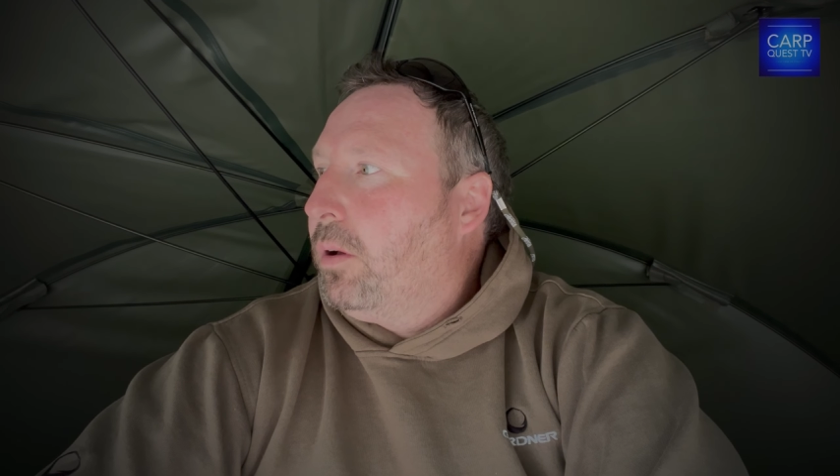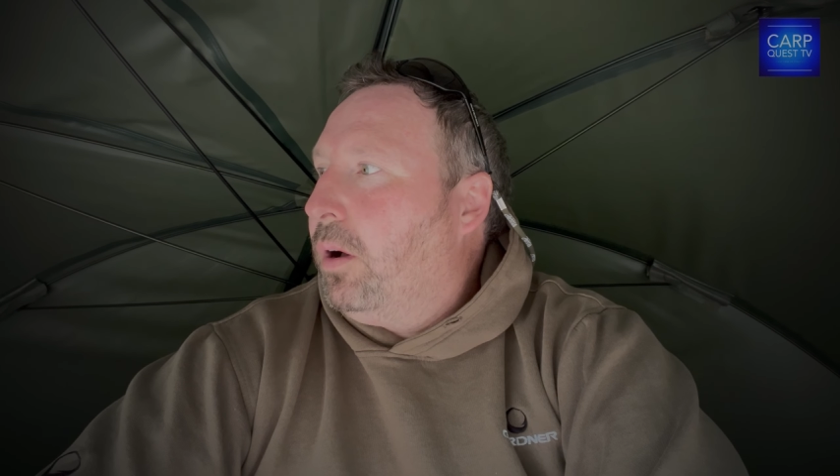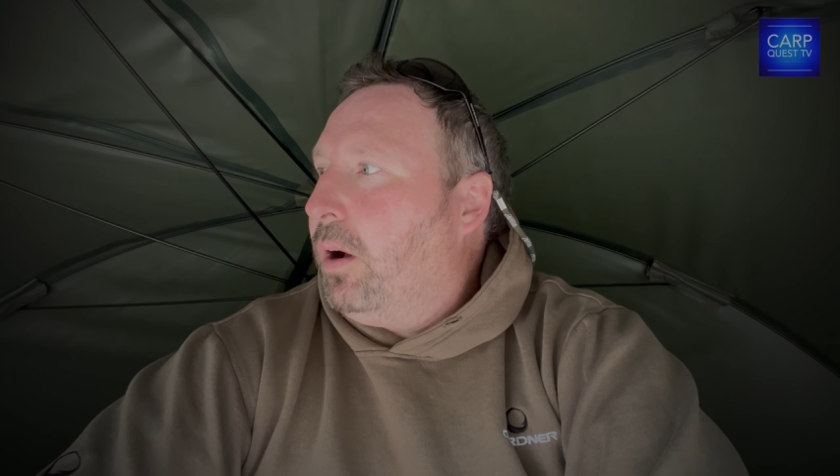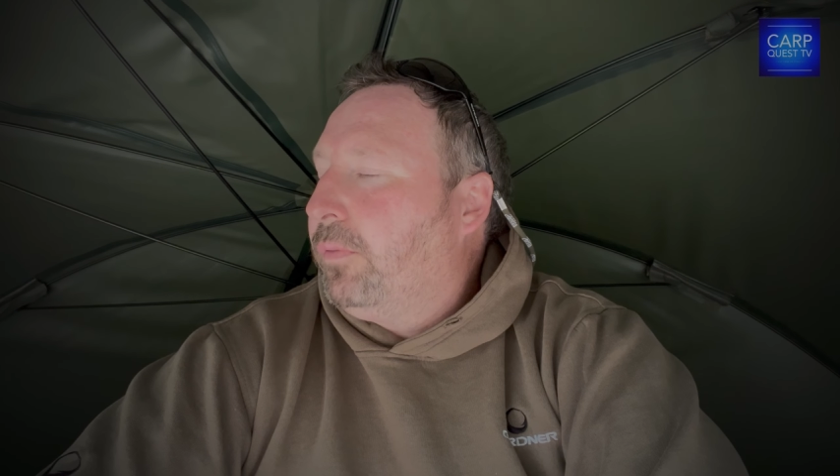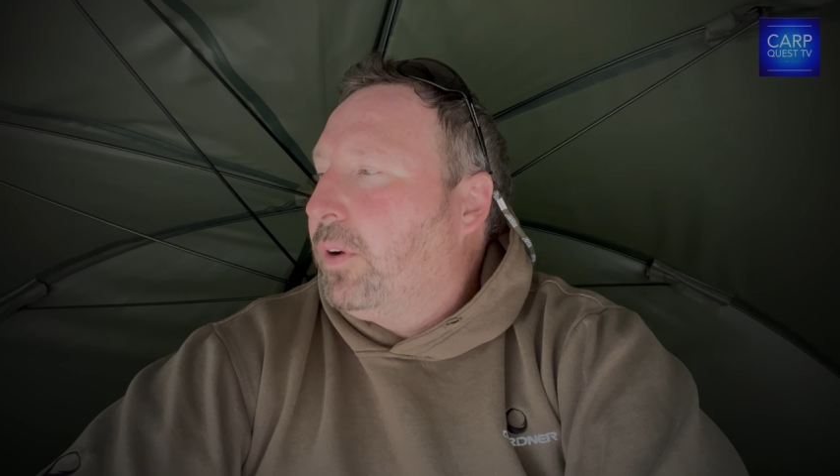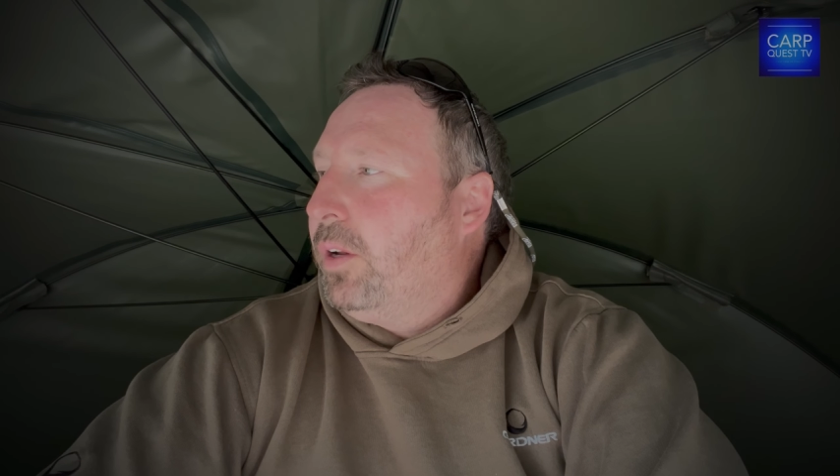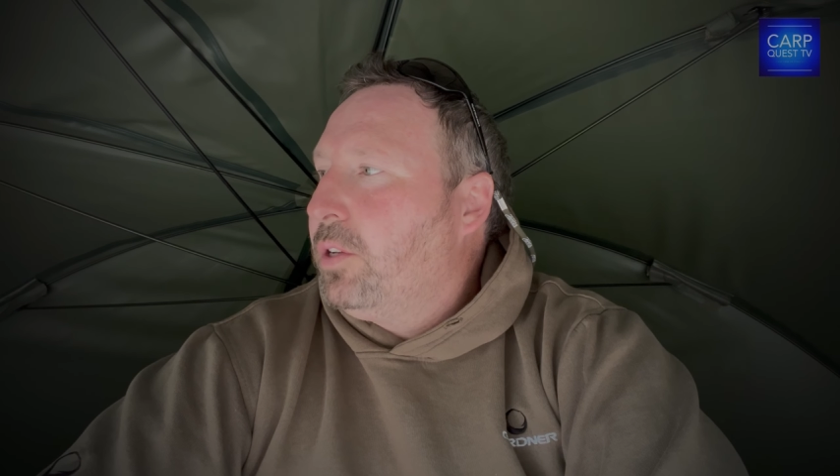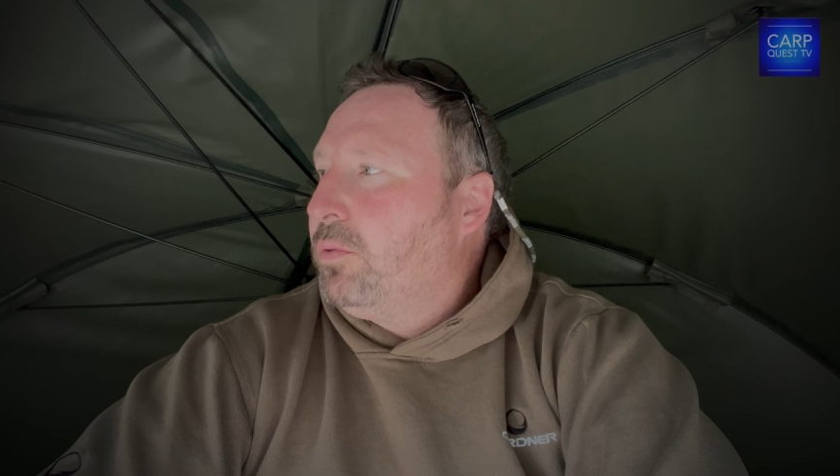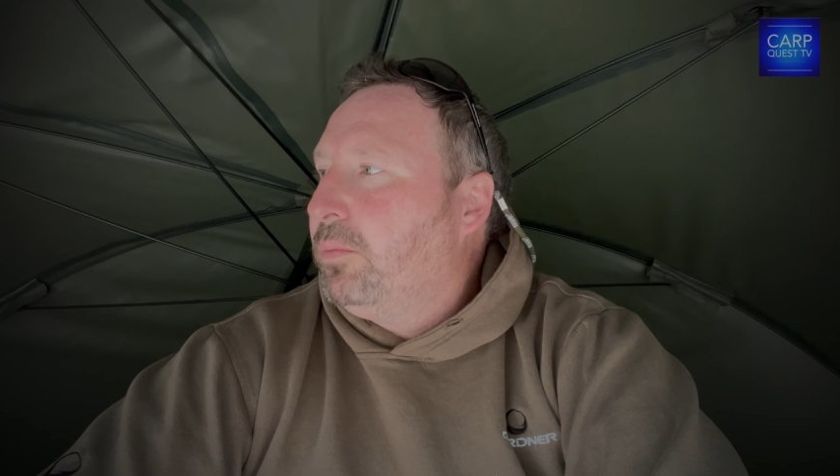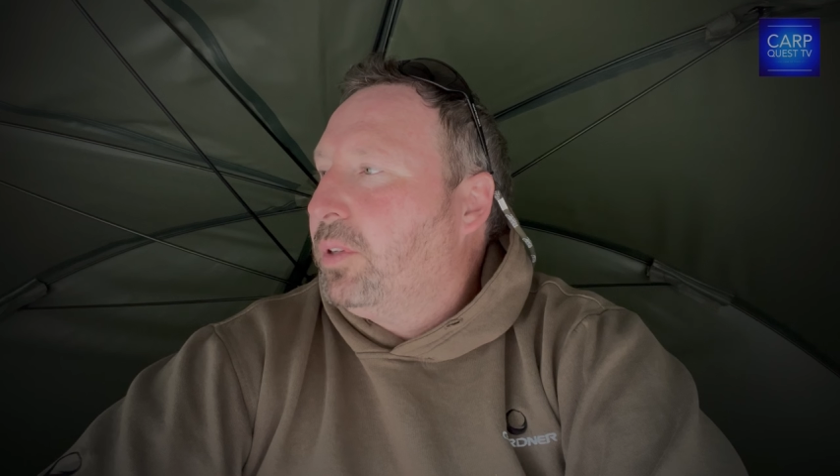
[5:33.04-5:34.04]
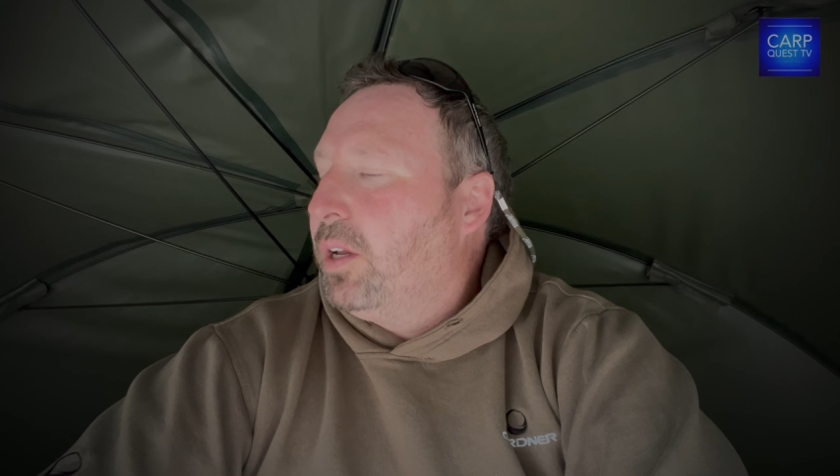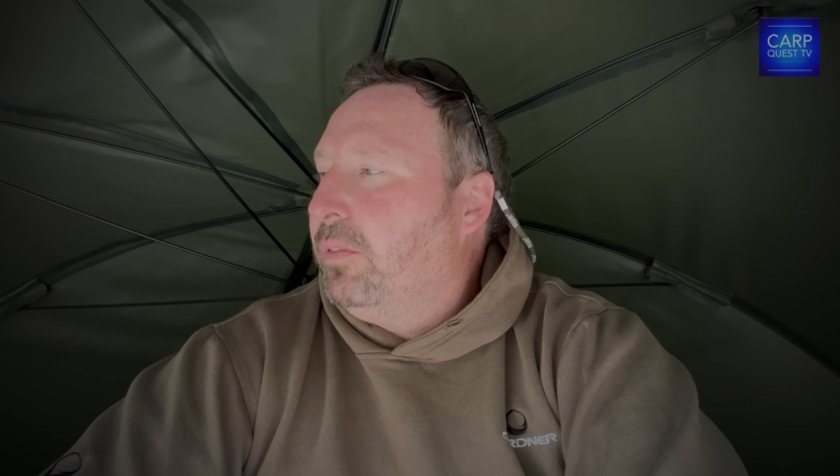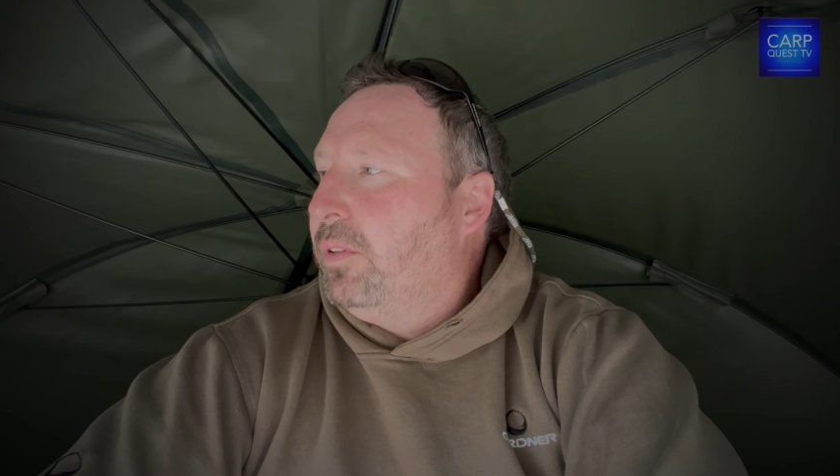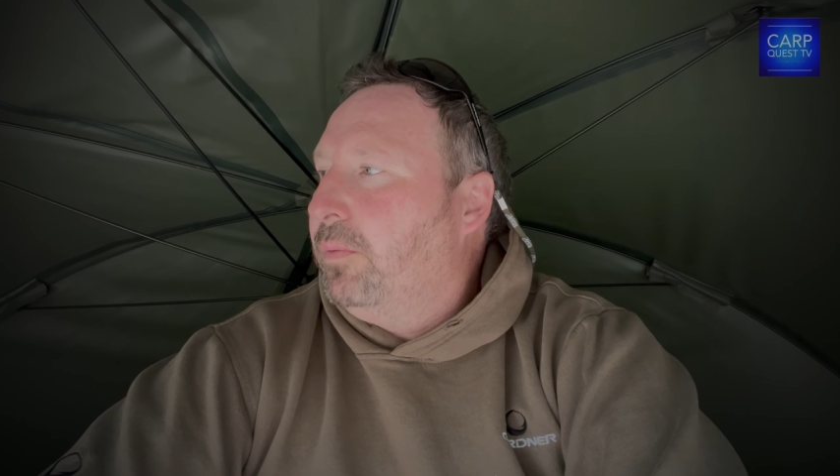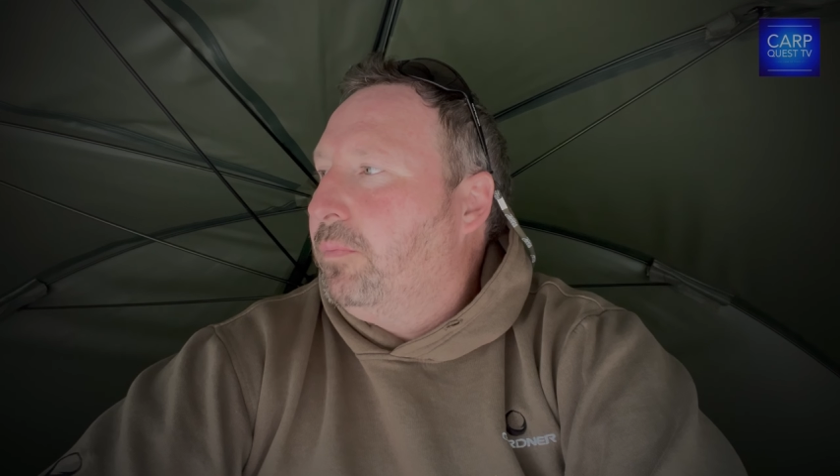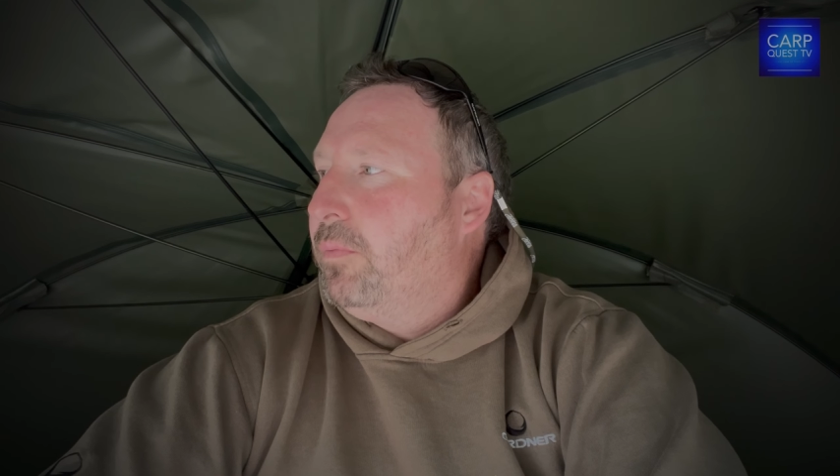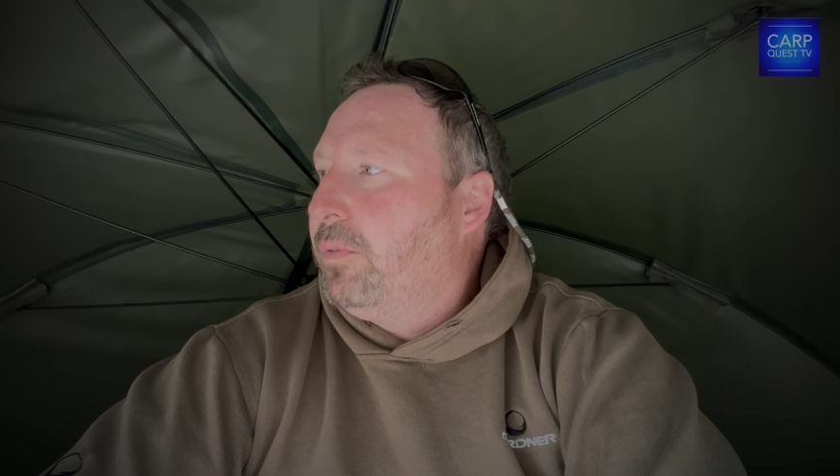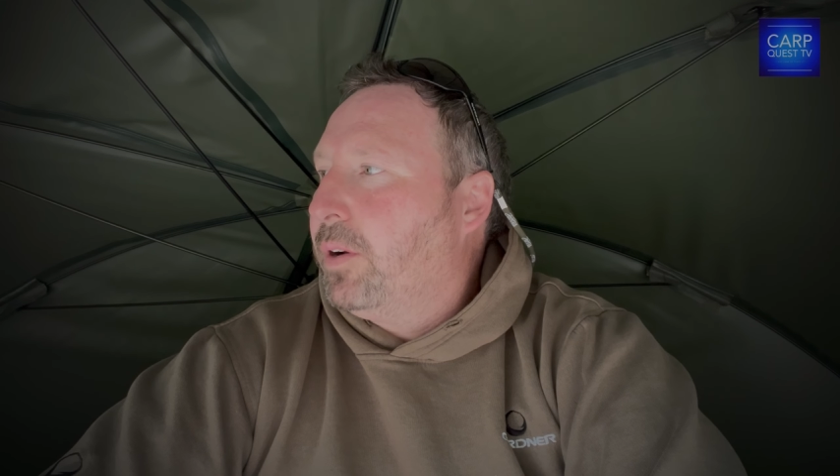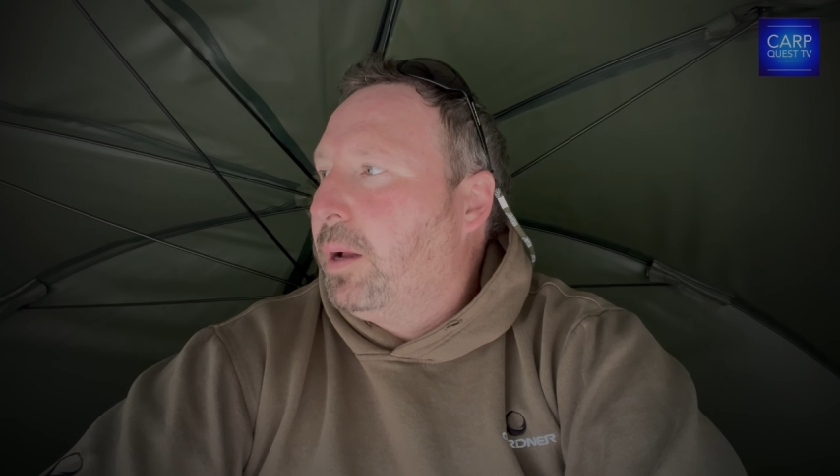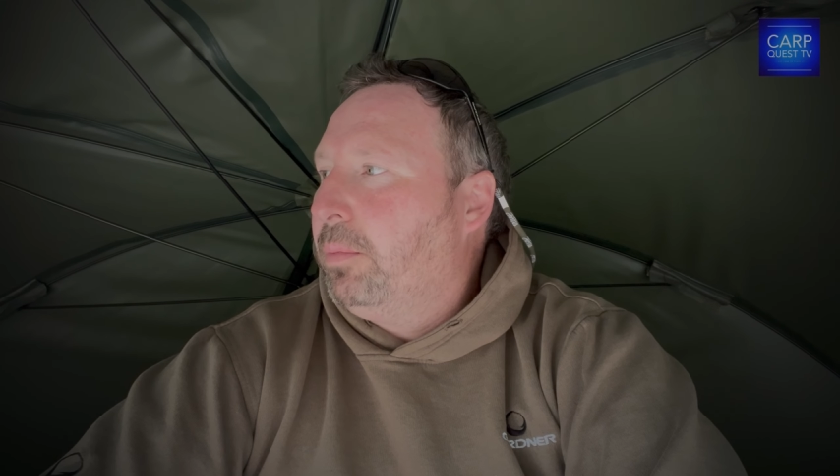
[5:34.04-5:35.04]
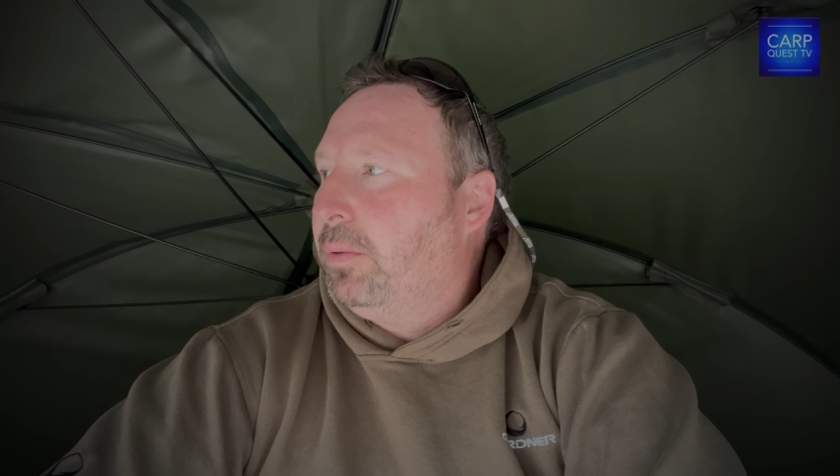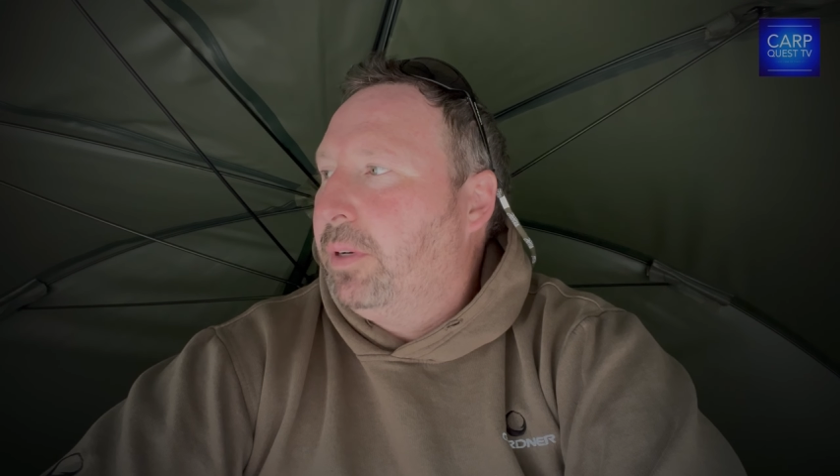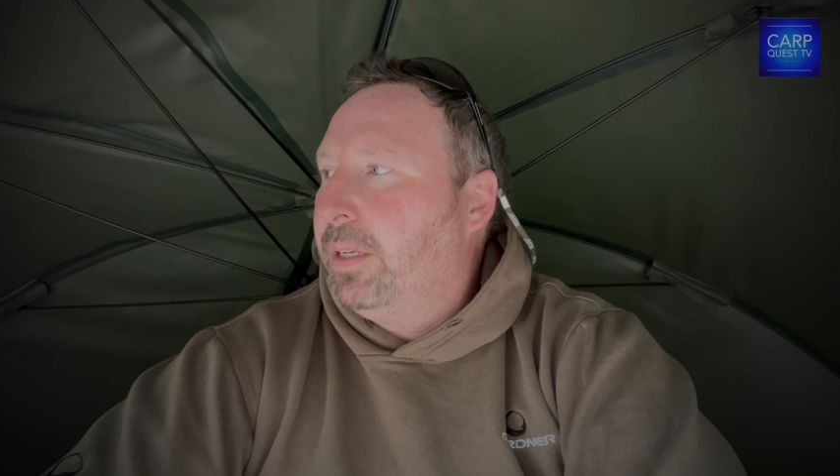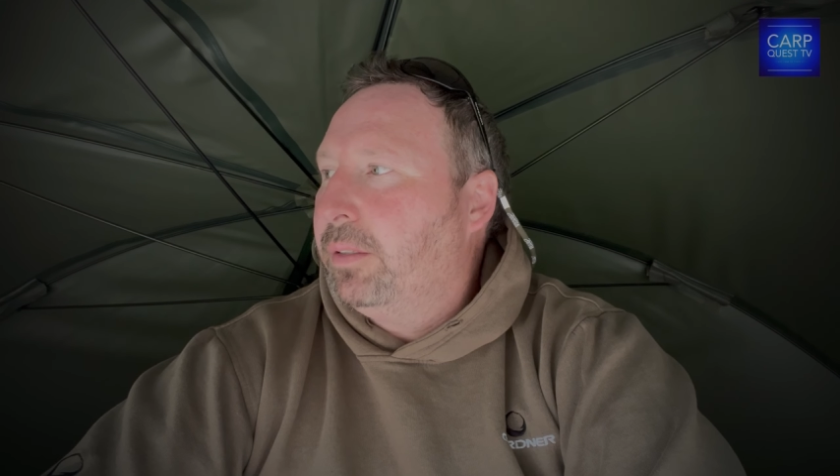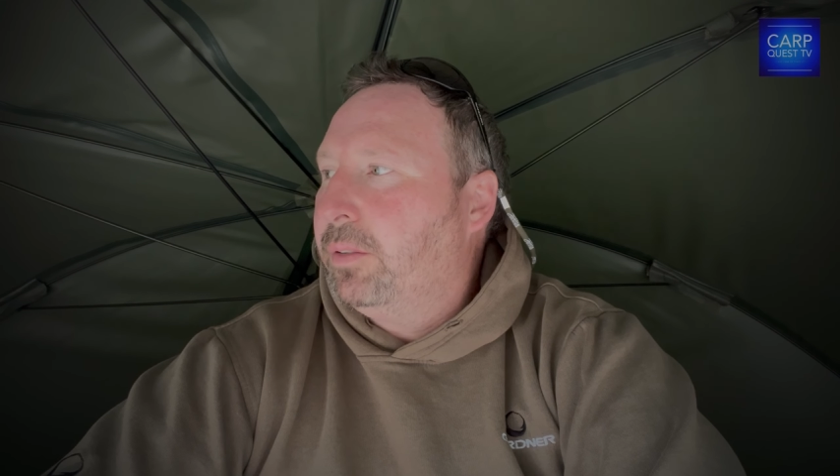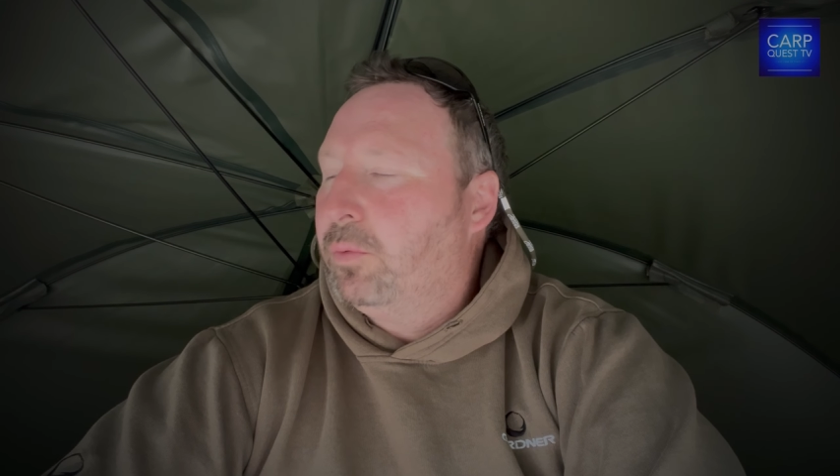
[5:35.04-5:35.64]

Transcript: I've kind of swapped over them for a couple of reasons.